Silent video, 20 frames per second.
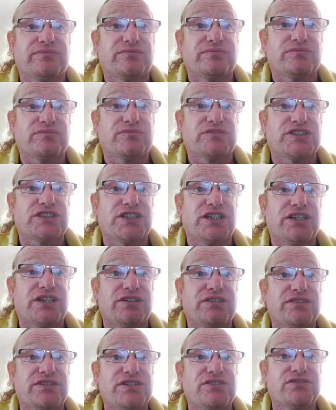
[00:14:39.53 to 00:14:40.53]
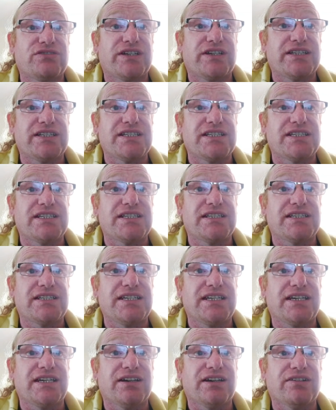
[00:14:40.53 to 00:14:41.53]
So I need to find these
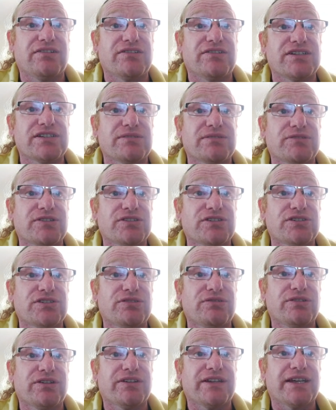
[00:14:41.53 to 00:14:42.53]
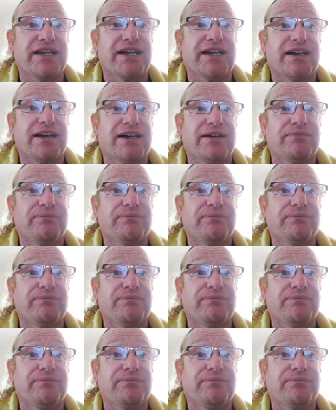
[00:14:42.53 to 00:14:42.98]
decoders. I'm not sure what they are.